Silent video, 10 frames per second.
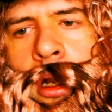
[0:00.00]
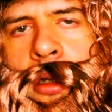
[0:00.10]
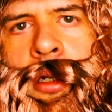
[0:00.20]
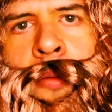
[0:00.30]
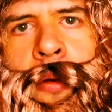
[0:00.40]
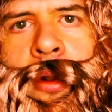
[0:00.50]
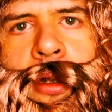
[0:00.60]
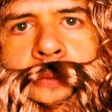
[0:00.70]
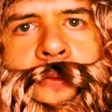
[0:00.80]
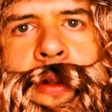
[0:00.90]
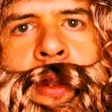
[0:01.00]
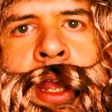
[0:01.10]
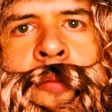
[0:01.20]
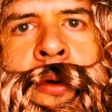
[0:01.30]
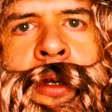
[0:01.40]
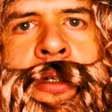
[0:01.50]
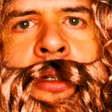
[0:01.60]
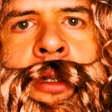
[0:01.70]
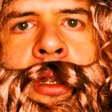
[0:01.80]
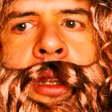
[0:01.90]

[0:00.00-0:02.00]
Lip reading: because they're probably full of damn poison.